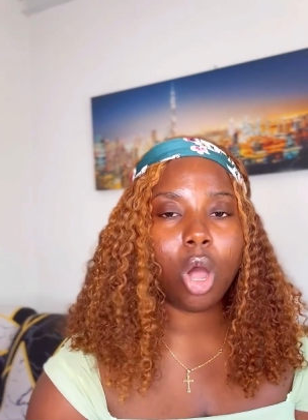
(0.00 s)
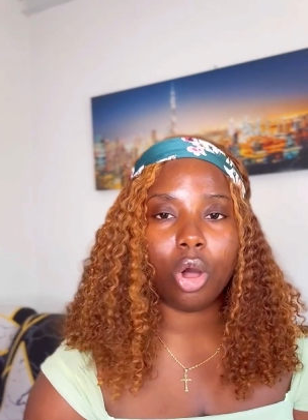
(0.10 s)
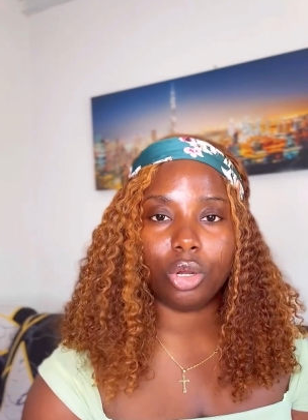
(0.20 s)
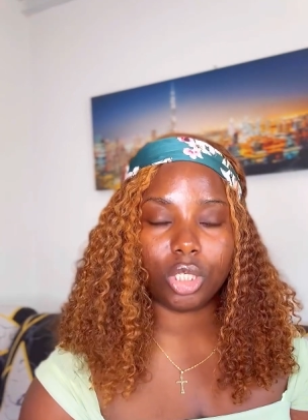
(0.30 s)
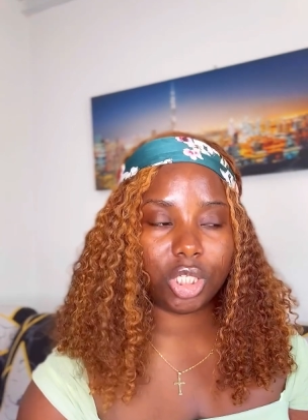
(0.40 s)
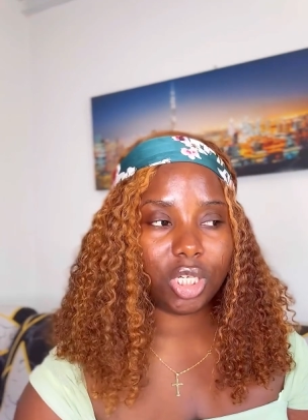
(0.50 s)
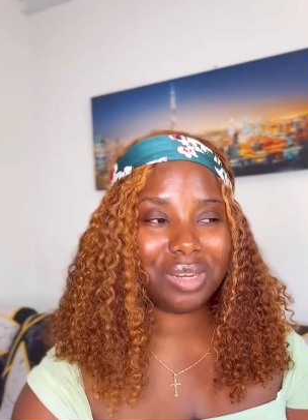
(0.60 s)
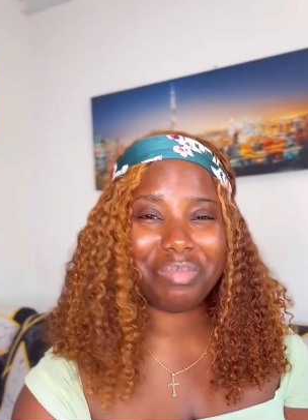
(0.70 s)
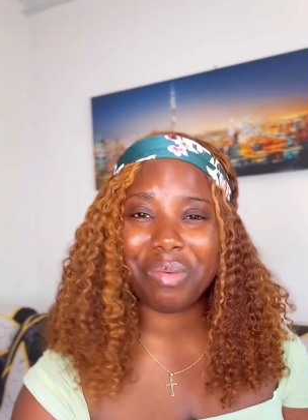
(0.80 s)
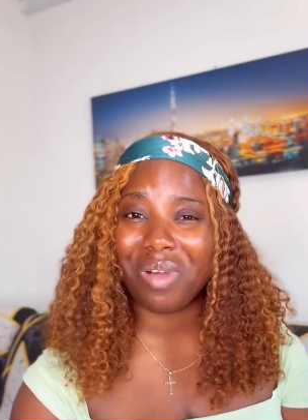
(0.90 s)
on
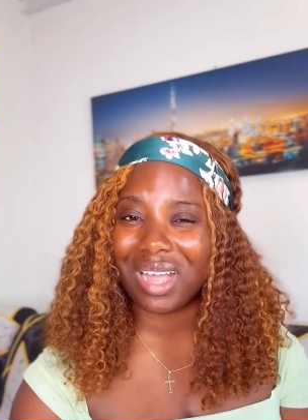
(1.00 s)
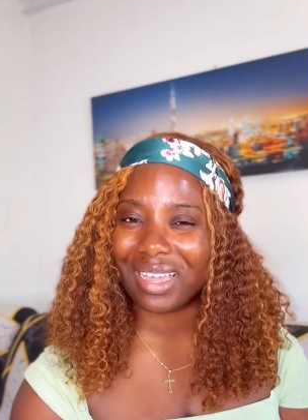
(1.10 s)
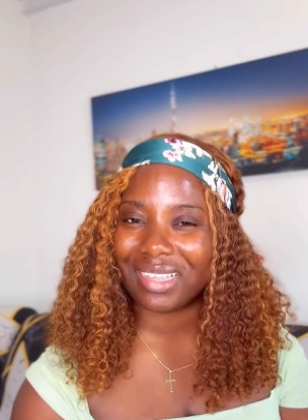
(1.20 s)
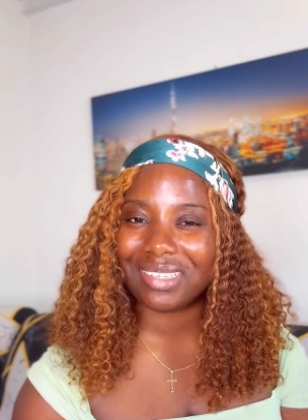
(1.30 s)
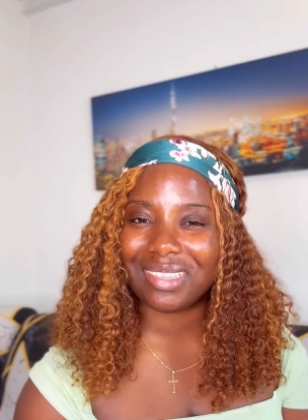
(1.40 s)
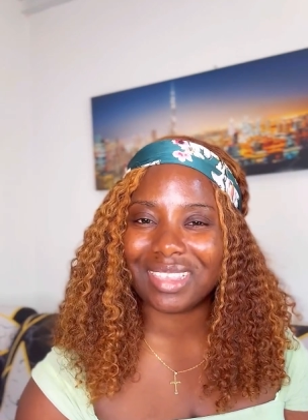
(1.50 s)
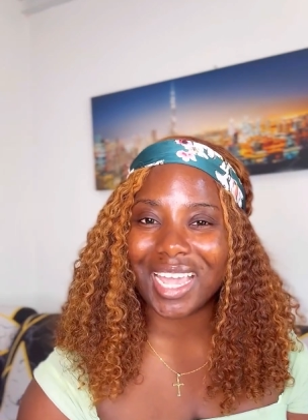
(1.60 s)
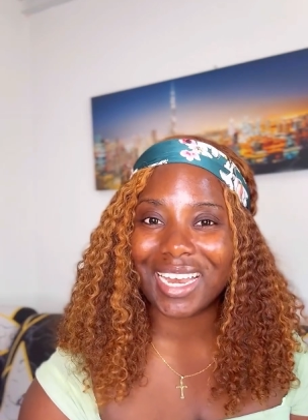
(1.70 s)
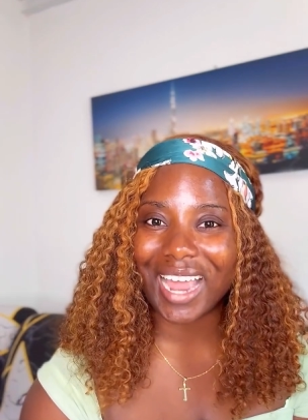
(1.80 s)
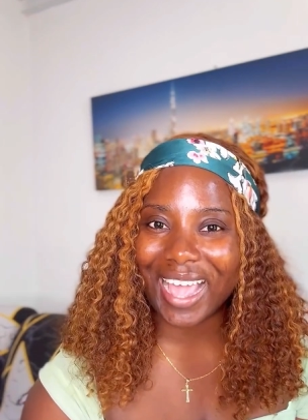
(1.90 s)
SHEIN. People are getting
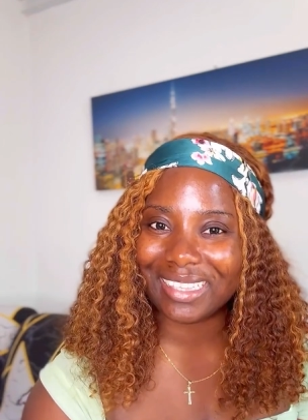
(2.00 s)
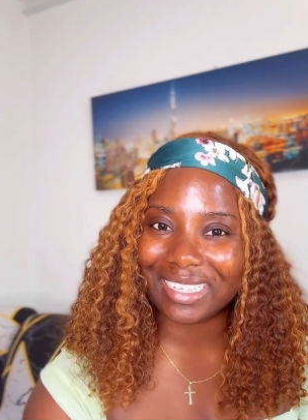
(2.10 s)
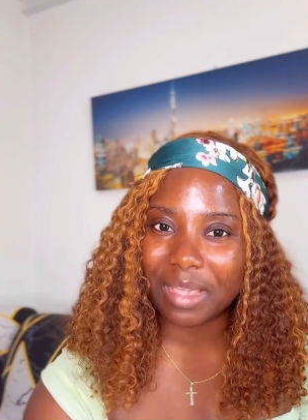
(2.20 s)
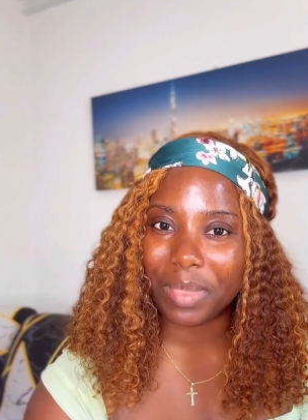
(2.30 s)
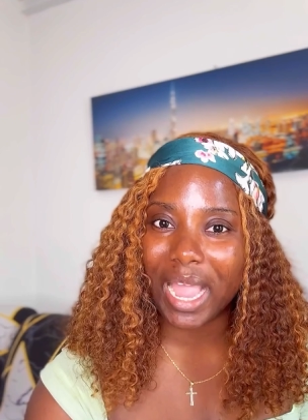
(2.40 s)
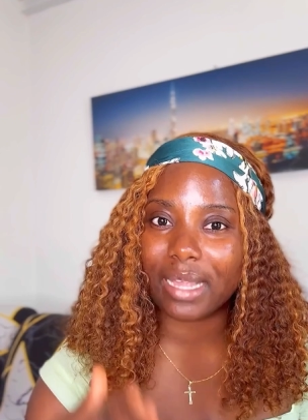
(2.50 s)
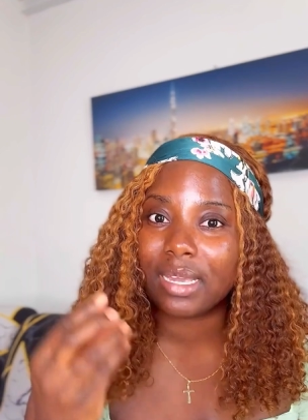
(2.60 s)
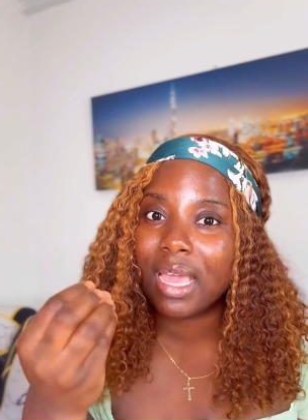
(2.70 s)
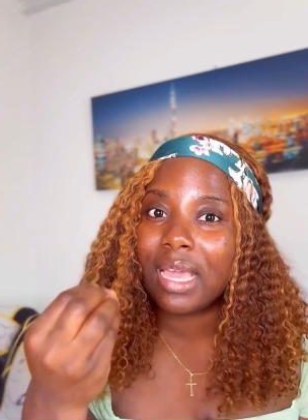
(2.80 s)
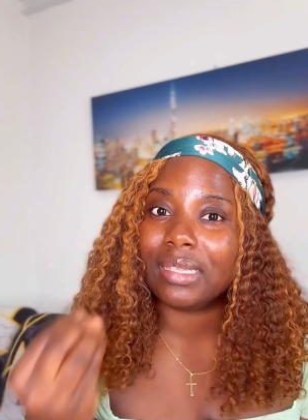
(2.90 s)
10 items, like
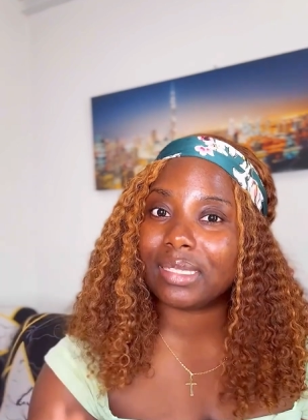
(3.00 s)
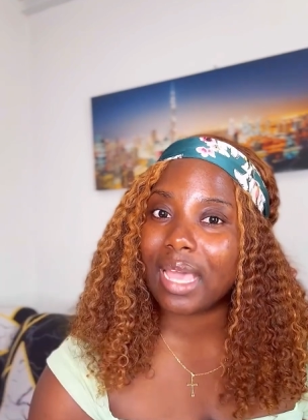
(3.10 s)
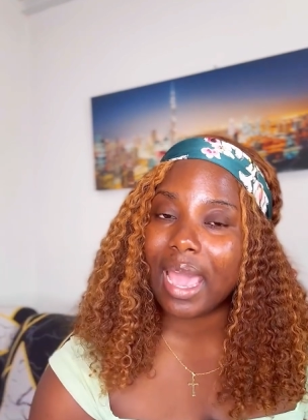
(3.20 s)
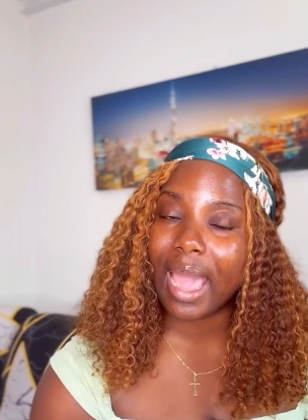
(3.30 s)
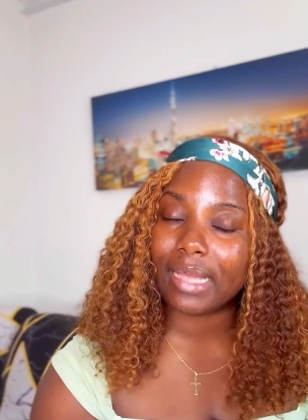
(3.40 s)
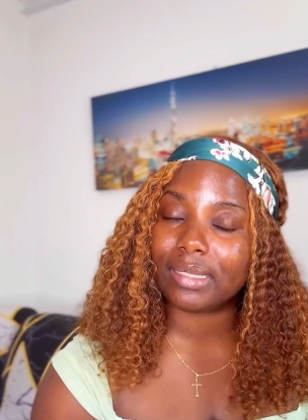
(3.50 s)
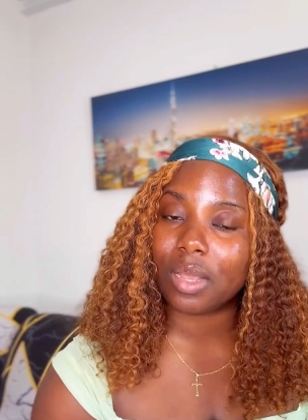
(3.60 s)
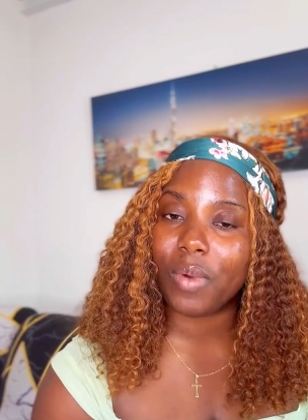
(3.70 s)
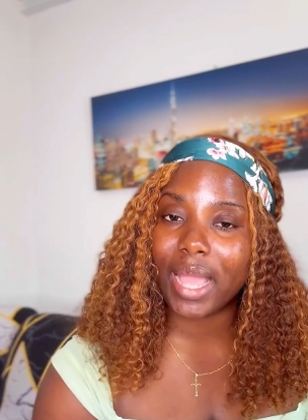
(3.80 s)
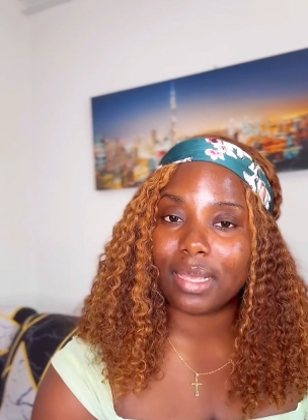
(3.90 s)
10
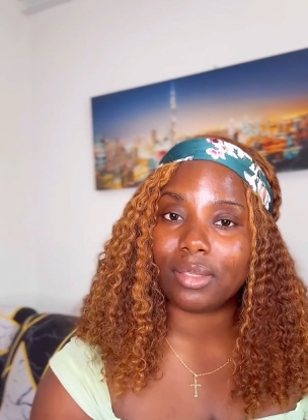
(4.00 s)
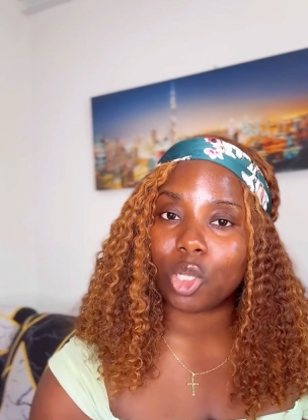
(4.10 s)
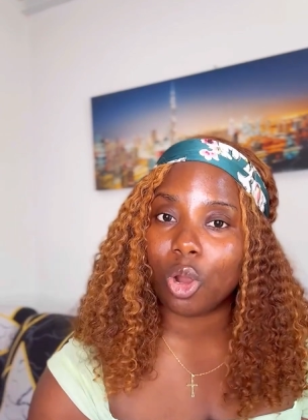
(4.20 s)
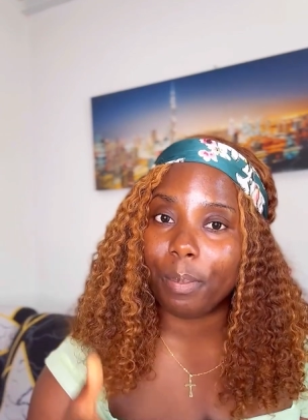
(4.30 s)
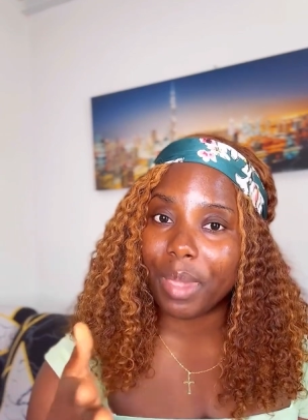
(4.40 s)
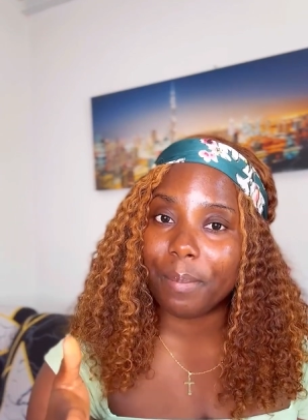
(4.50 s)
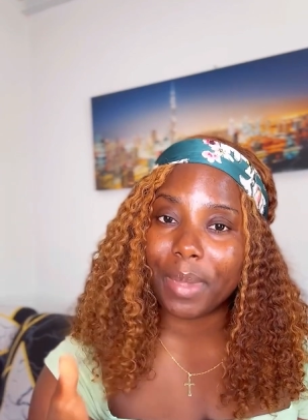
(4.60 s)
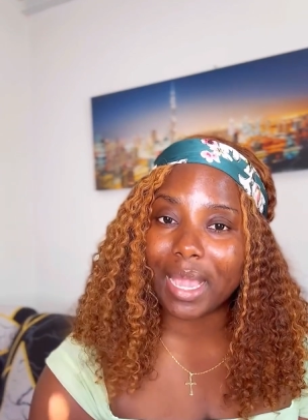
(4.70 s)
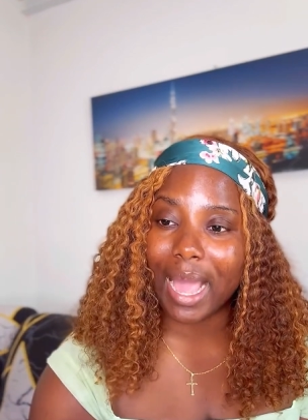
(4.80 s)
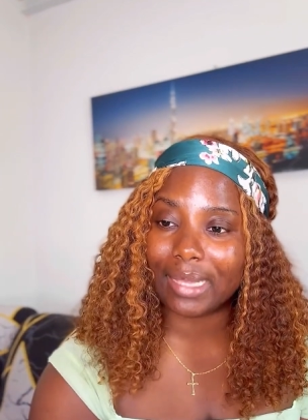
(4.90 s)
items where they talk
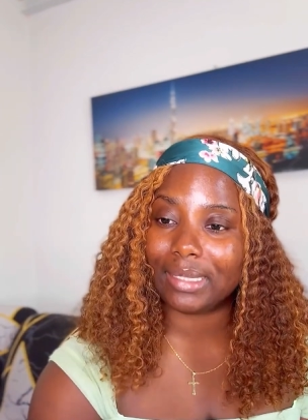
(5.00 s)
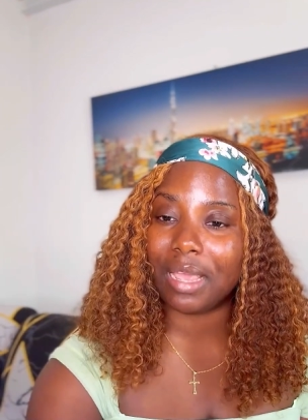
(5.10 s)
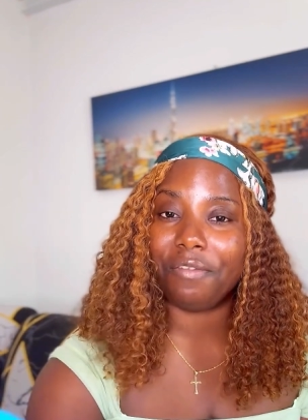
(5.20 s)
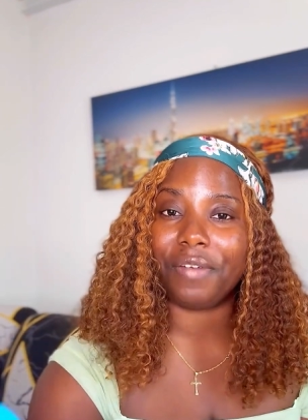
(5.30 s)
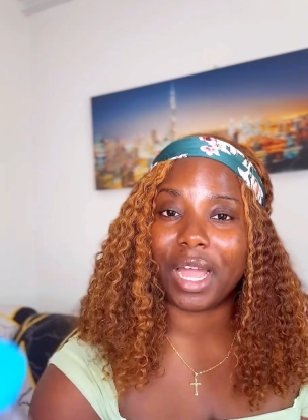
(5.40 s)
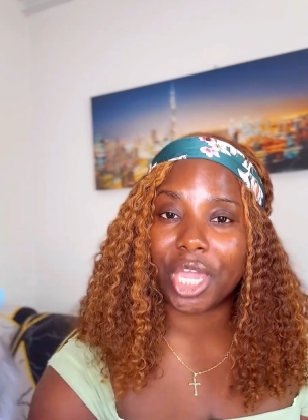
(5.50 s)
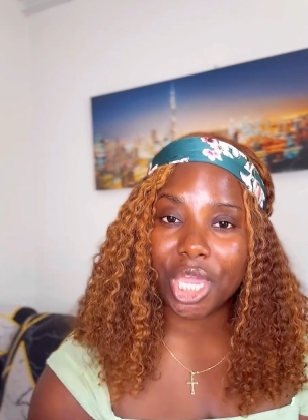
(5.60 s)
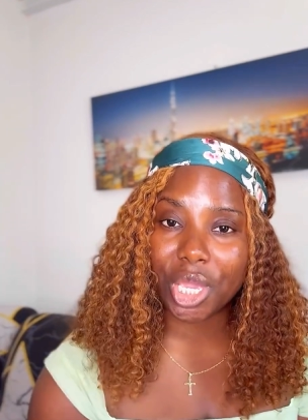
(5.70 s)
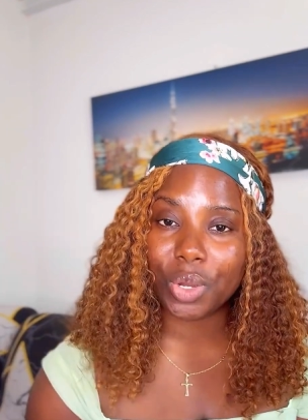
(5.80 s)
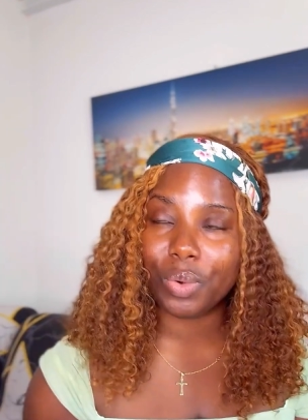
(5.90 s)
big item,
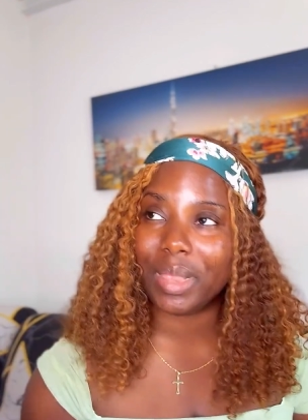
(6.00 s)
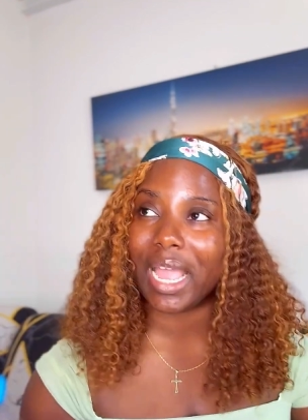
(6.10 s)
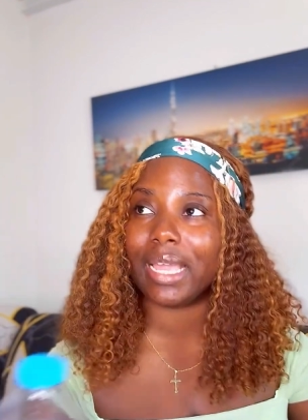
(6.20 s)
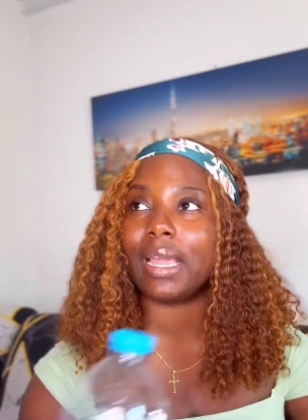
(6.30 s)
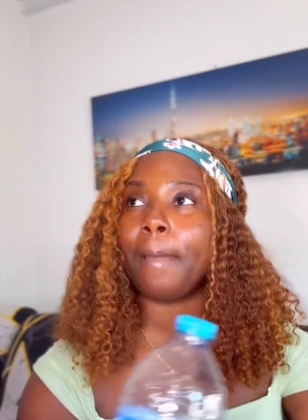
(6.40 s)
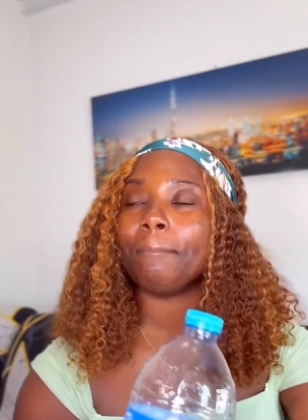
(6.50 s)
vacuum, like